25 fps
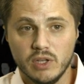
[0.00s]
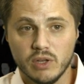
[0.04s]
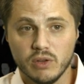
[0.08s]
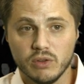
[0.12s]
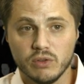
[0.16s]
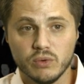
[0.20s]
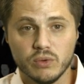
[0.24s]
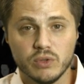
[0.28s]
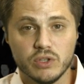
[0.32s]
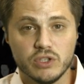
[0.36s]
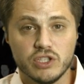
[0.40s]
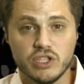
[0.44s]

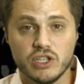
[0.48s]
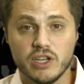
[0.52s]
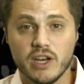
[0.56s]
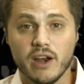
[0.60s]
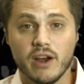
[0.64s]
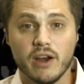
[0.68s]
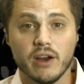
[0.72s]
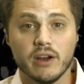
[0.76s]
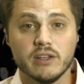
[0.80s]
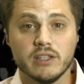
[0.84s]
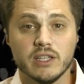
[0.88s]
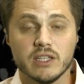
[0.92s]
through the
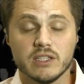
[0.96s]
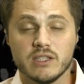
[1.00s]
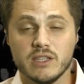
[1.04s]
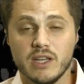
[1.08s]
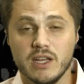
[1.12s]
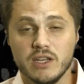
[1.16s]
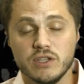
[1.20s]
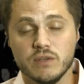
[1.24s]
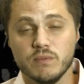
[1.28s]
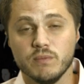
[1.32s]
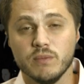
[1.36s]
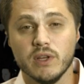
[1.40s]
generic
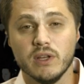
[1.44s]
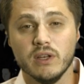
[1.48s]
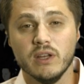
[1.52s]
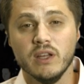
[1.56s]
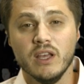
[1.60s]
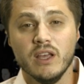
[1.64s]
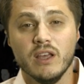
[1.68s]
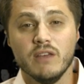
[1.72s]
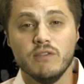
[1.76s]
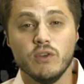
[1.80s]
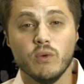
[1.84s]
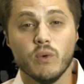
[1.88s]
destination. But
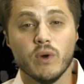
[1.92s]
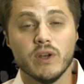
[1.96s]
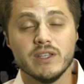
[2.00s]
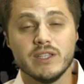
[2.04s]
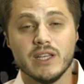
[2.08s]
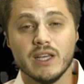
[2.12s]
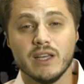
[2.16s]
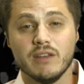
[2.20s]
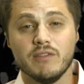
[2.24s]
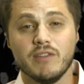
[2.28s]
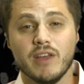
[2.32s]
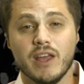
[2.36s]
if you want
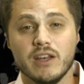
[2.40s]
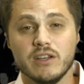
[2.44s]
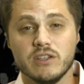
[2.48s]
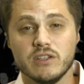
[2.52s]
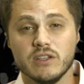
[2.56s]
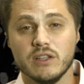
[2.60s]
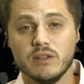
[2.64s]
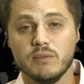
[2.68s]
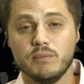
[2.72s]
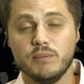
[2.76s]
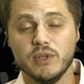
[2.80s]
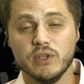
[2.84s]
to take advantage
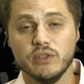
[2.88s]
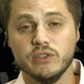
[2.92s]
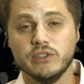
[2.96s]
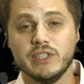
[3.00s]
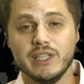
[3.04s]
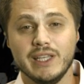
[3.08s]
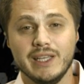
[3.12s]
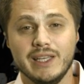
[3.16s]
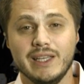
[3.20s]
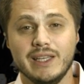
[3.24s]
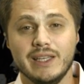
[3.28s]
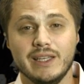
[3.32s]
of the
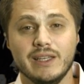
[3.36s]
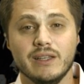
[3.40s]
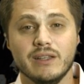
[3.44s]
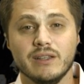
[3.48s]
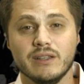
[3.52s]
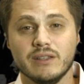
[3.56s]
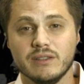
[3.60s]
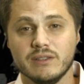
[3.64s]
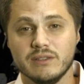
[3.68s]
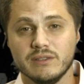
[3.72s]
built-in